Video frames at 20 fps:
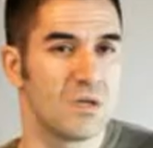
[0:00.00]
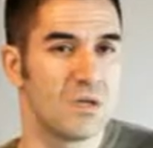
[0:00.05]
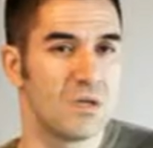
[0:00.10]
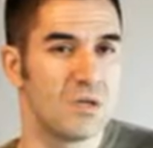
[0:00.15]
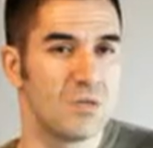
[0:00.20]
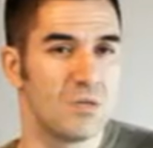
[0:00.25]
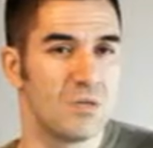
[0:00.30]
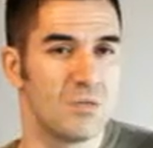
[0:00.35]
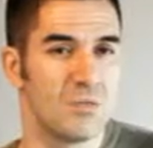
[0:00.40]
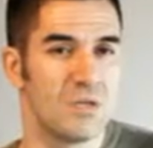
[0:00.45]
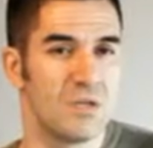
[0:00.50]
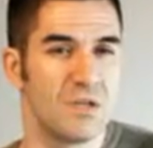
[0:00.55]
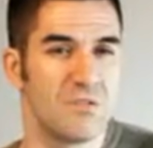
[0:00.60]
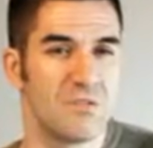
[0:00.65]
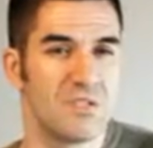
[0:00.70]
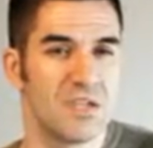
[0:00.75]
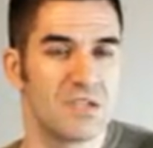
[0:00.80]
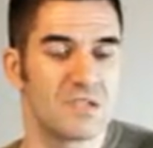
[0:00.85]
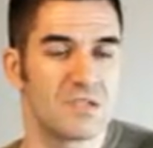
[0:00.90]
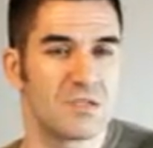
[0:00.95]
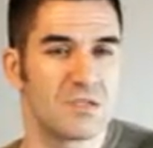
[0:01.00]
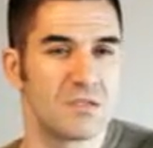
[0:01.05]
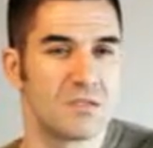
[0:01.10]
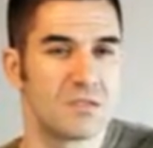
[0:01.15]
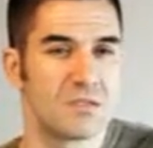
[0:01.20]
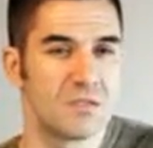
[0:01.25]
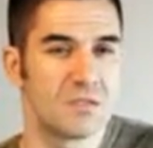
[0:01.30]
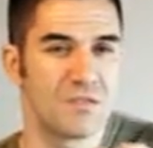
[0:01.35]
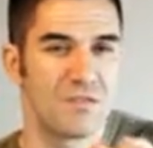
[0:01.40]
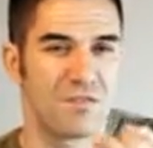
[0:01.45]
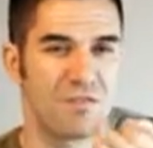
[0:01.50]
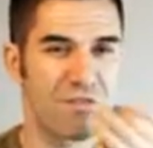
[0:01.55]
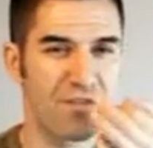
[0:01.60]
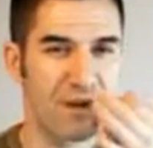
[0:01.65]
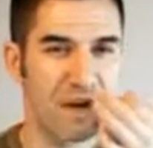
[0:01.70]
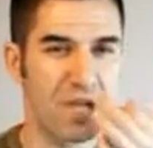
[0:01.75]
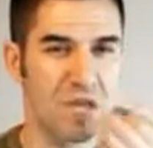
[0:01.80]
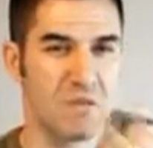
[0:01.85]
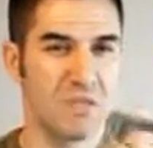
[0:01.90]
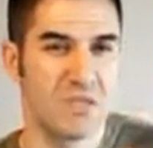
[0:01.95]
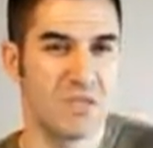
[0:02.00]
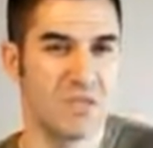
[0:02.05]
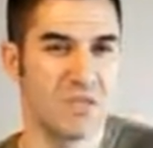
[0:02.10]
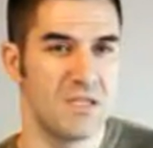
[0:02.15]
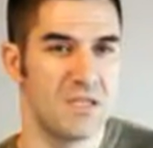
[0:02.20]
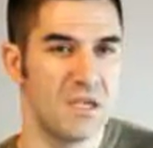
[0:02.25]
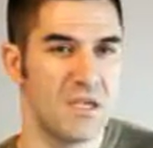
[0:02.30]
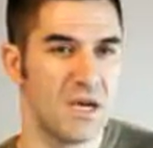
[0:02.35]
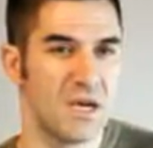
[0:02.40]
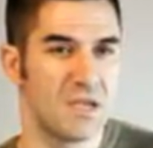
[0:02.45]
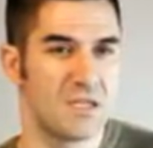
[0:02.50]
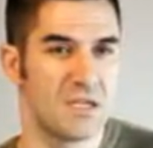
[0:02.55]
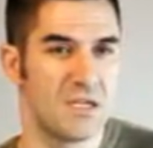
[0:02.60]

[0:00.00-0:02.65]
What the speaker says: a little bit of that flame in the eye,